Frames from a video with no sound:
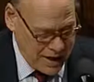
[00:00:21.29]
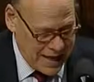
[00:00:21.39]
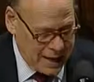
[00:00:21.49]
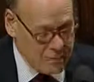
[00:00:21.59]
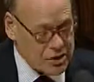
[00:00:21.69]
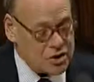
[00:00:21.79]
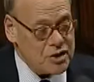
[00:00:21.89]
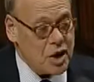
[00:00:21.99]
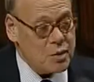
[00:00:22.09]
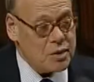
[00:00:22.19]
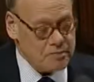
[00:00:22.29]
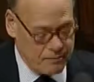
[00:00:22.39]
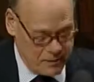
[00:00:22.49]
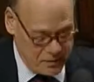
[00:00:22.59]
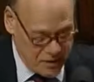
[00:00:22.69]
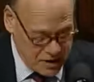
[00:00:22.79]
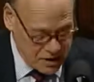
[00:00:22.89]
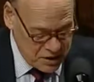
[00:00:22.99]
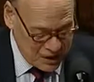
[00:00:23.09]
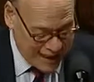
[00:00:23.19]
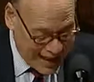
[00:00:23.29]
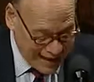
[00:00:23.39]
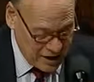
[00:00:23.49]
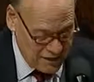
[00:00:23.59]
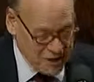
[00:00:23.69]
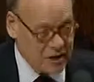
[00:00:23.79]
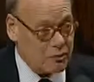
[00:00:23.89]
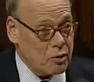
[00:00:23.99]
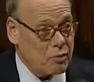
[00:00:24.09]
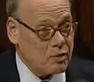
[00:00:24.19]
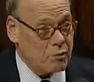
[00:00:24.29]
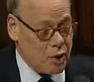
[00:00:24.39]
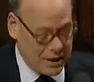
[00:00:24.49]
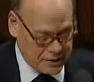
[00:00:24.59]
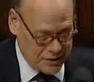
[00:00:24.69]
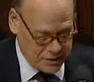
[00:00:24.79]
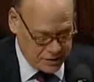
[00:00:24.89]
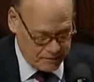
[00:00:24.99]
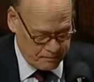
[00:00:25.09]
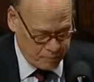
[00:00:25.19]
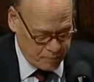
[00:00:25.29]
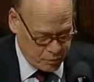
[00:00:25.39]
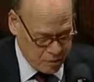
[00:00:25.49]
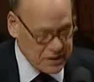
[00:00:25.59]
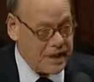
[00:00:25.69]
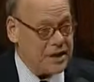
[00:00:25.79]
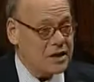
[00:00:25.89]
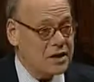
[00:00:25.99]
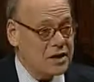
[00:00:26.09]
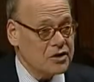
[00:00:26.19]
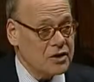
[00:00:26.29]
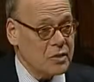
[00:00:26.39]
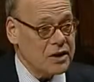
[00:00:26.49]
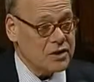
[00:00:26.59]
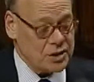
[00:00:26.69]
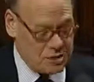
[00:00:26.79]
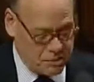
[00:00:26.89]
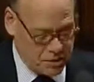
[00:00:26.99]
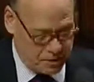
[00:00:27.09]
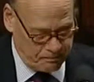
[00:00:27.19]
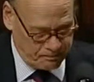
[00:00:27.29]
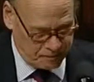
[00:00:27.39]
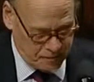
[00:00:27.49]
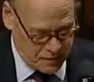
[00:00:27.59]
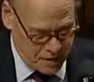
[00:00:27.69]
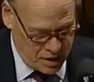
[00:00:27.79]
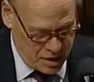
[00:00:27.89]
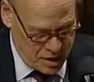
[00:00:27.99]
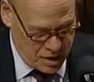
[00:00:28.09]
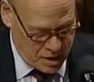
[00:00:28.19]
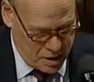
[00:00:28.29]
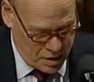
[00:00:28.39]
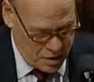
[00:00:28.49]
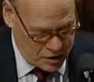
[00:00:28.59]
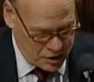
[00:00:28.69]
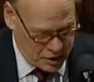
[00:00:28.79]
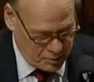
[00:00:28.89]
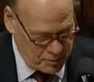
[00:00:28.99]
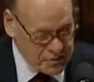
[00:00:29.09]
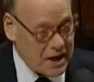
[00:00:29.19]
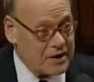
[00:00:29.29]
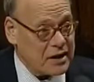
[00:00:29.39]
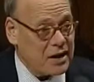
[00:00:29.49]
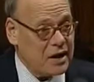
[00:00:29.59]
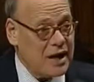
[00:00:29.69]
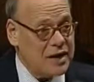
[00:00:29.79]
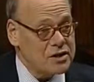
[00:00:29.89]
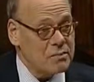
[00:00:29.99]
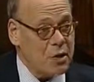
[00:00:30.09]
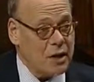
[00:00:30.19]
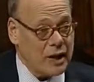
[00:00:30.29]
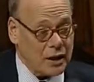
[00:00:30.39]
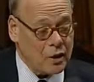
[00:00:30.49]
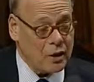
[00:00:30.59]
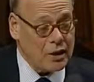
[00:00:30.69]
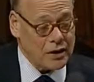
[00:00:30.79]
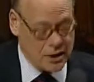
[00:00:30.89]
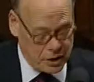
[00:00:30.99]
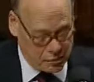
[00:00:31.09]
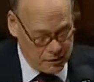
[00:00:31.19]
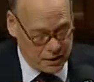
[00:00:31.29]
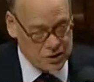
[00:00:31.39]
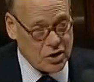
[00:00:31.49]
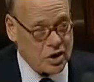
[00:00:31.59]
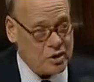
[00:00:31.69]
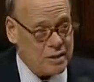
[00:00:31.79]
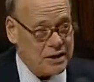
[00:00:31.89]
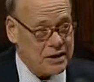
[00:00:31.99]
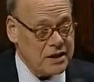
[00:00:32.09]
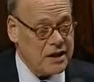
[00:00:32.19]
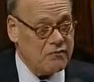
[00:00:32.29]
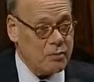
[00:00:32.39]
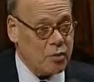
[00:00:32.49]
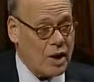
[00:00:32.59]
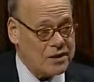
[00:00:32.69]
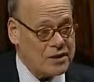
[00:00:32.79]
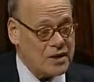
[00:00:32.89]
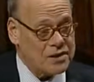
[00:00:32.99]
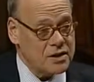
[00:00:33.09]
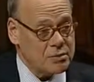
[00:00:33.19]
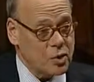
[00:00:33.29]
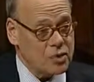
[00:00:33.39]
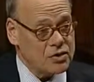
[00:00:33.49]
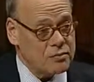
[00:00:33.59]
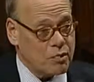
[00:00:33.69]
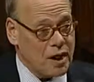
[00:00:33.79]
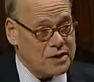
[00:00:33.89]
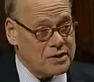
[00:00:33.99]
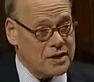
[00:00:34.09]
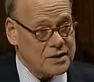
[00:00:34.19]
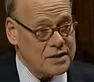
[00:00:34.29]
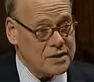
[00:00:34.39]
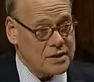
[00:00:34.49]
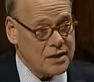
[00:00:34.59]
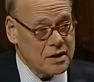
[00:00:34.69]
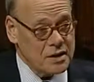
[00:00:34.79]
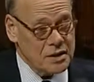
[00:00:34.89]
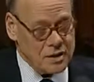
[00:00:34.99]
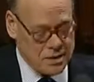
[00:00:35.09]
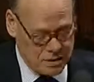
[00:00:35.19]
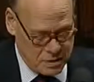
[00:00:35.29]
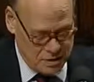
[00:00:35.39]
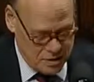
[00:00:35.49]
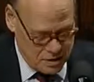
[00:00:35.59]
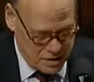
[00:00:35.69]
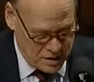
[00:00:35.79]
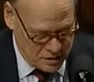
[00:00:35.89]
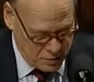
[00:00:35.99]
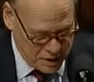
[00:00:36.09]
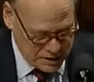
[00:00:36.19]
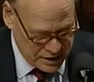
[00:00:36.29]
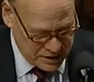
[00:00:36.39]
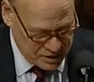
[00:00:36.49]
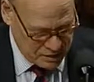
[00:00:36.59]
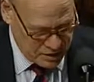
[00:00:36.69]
I must note the lack of a deliberative process pertaining to the consideration of this bill. The gentleman from South Carolina spoke eloquently on the other bill and talked about the need for process, the importance of process, and process can be